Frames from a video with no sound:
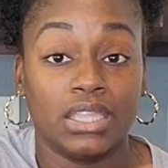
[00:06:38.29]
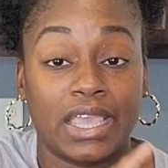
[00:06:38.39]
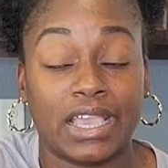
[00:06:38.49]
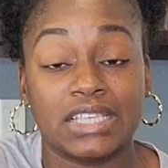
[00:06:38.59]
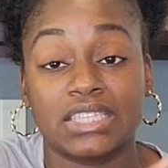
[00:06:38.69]

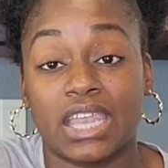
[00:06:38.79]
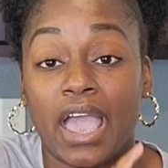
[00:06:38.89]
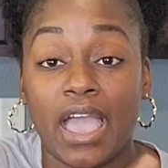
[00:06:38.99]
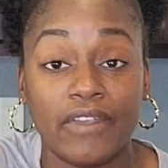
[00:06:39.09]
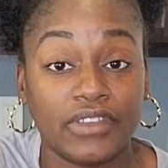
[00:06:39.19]
Like I said, I
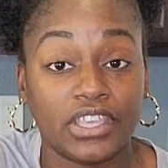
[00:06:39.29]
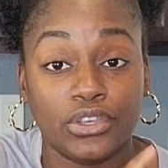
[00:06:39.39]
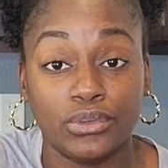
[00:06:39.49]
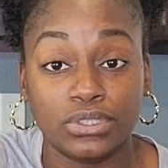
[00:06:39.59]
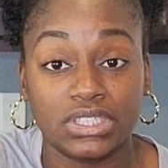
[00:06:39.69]
haven't
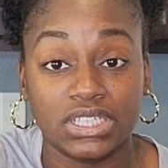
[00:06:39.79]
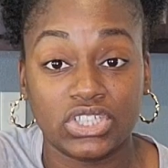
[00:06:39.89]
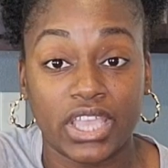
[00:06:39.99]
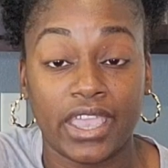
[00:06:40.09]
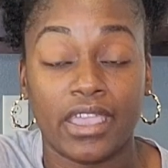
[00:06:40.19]
used this
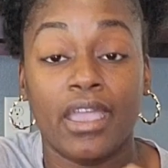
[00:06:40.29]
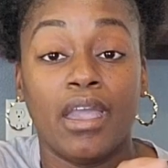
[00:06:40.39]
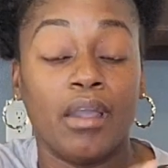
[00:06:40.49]
yet,